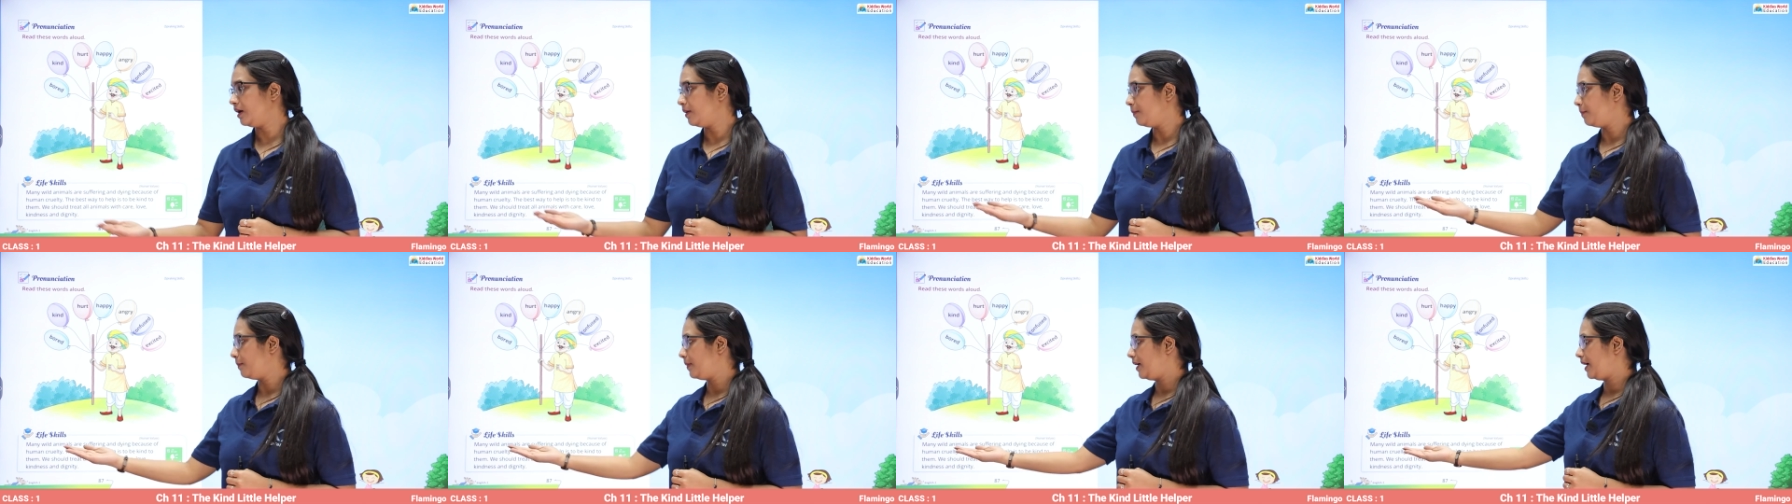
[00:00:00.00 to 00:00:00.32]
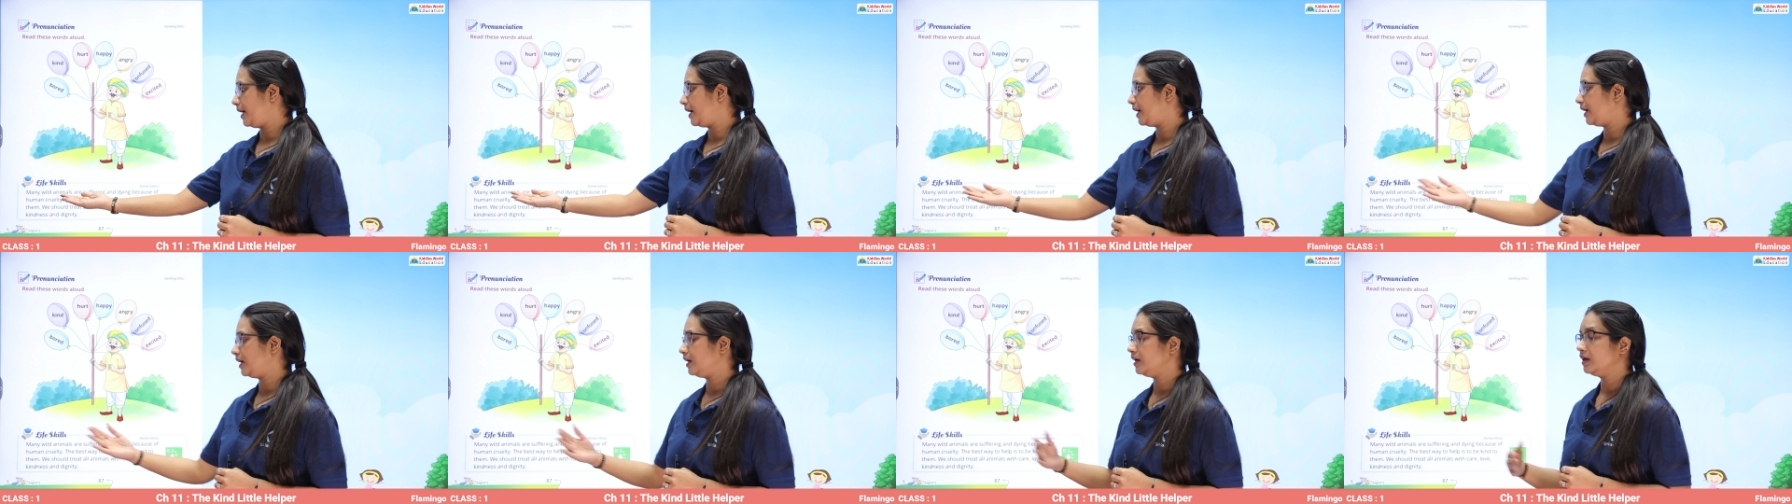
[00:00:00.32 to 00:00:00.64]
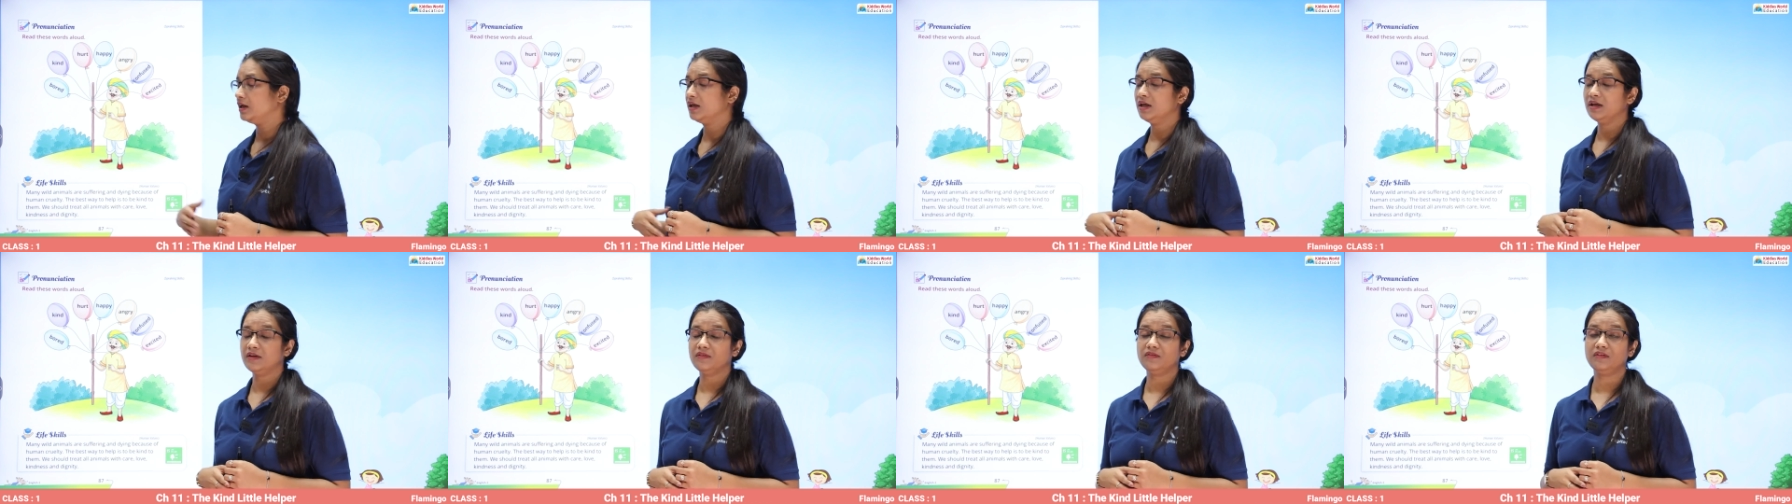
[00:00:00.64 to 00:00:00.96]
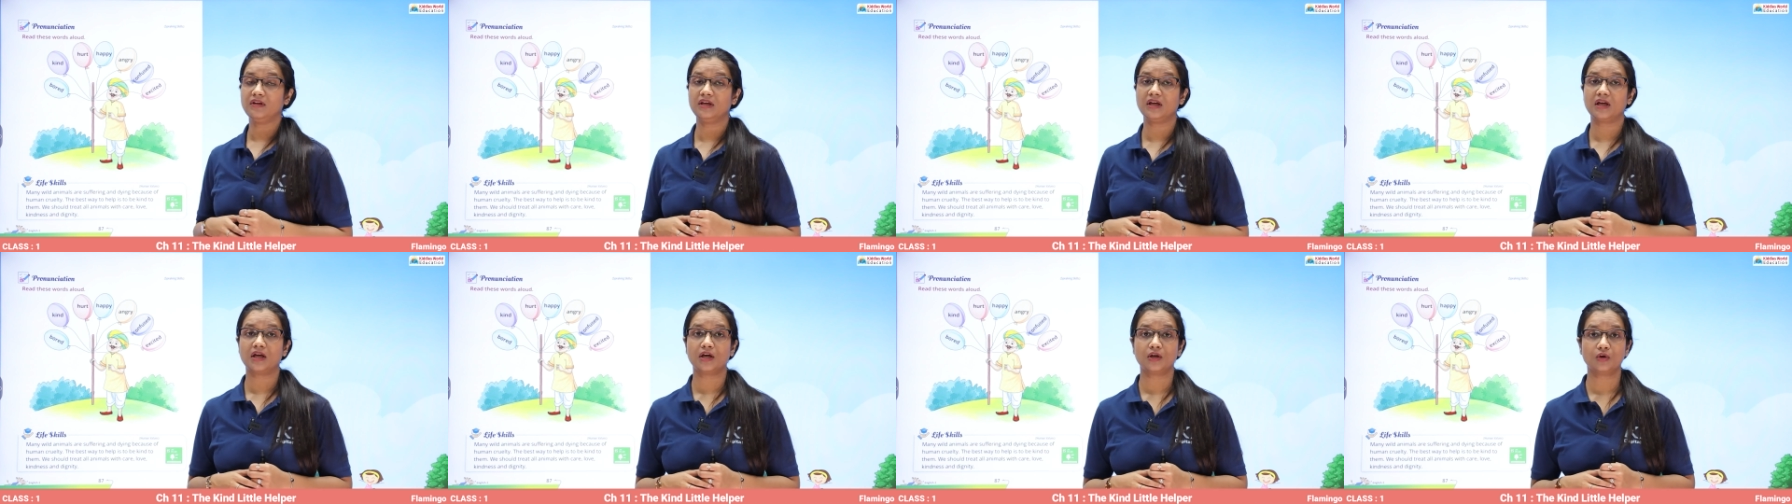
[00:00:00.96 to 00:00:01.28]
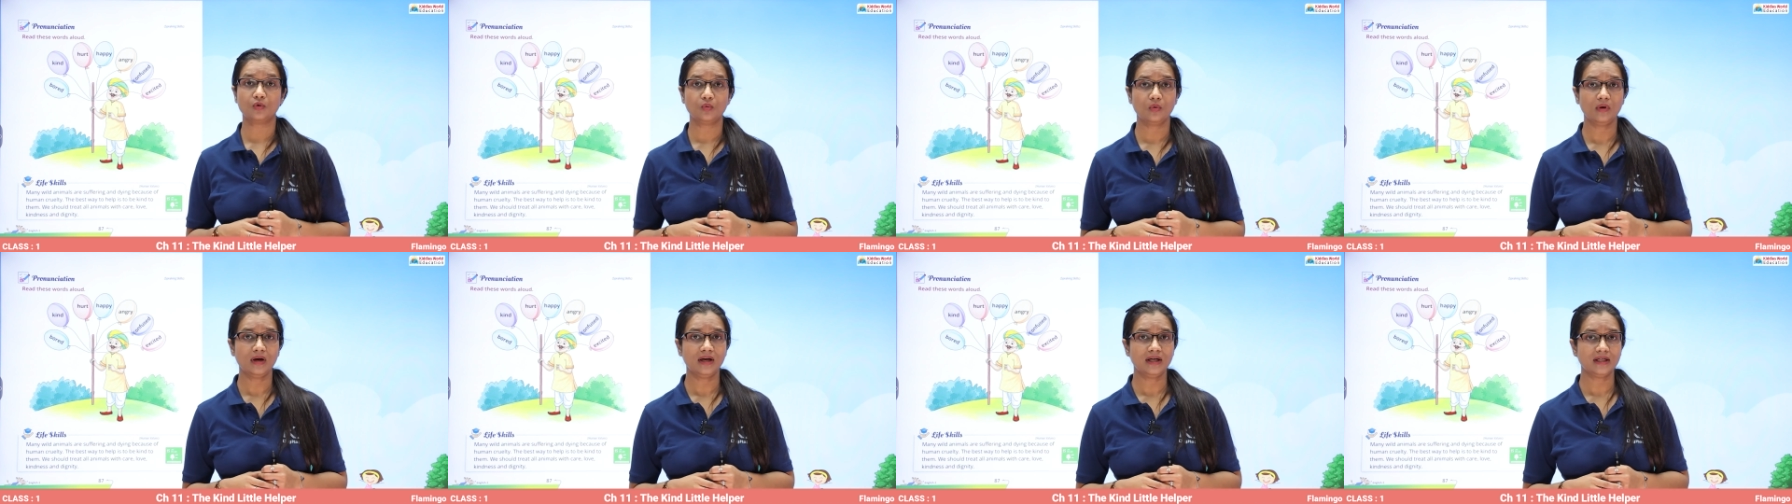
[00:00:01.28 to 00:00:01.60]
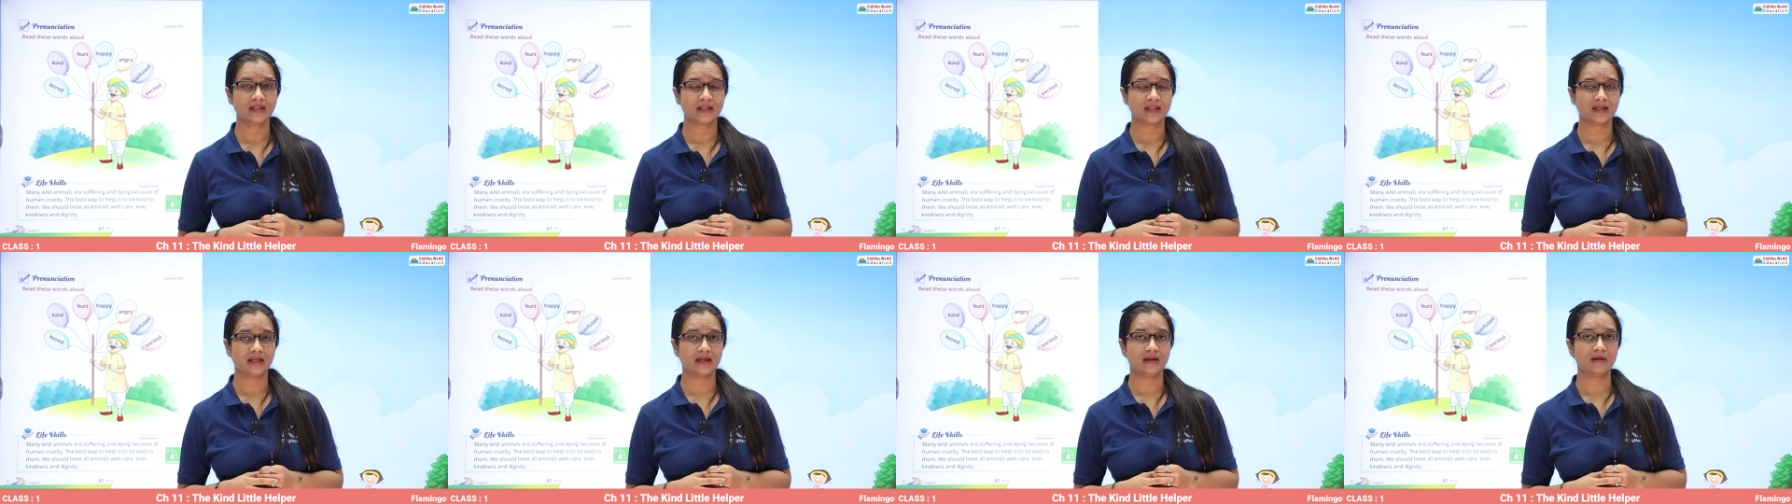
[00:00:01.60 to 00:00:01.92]
by the
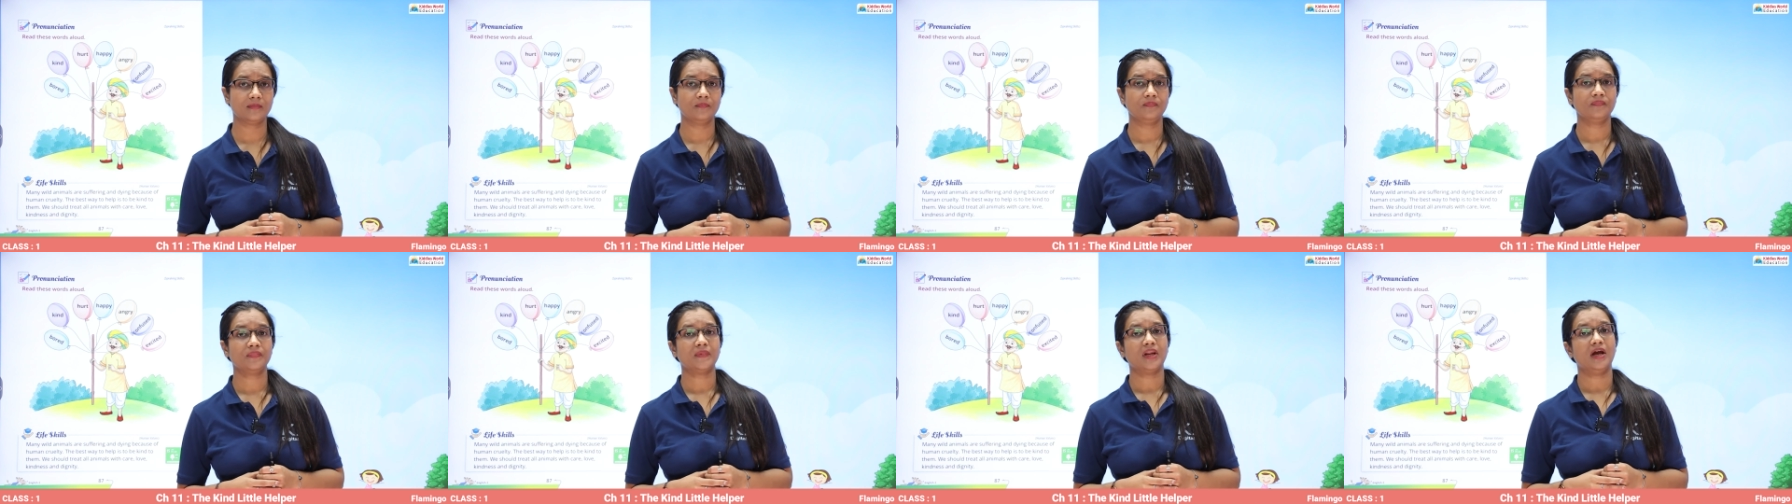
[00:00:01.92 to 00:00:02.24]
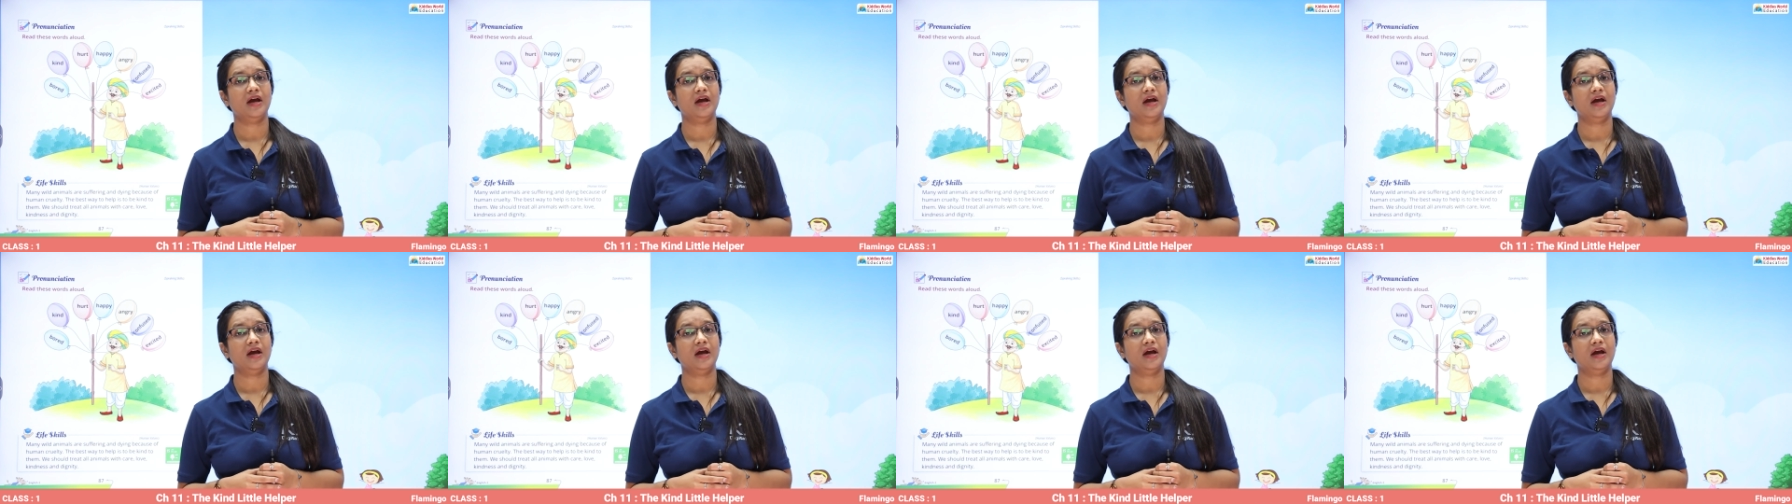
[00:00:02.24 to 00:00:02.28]
cruelty